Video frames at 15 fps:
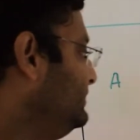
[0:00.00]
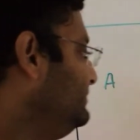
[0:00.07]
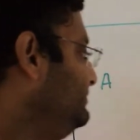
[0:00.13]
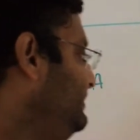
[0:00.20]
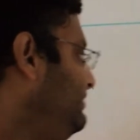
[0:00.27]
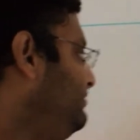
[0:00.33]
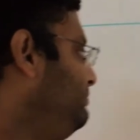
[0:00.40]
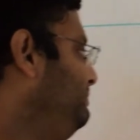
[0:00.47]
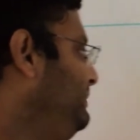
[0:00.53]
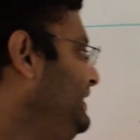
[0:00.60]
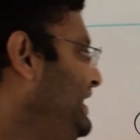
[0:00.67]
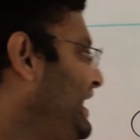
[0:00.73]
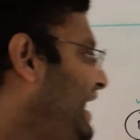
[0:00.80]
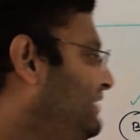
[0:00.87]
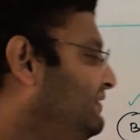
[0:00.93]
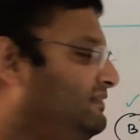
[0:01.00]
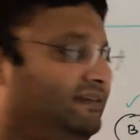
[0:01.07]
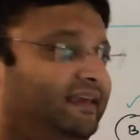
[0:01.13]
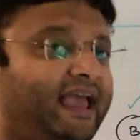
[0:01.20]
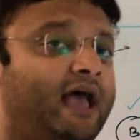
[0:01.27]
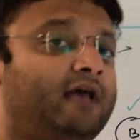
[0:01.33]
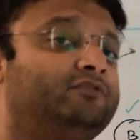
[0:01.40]
these B and
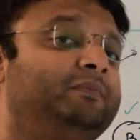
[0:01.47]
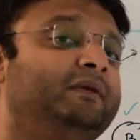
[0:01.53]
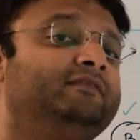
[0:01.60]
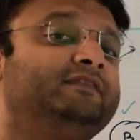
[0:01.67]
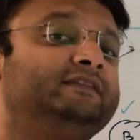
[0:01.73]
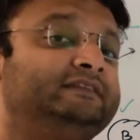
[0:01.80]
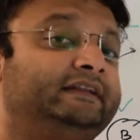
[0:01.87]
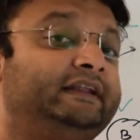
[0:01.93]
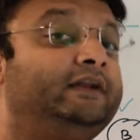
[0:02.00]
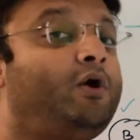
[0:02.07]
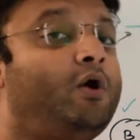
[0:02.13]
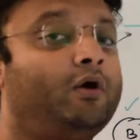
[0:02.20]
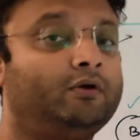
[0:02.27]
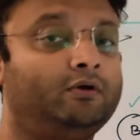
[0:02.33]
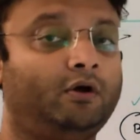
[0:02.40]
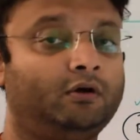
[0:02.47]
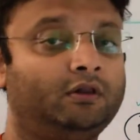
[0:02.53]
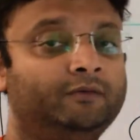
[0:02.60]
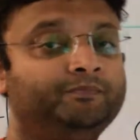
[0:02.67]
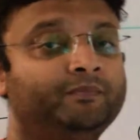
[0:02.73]
C has been visited or not.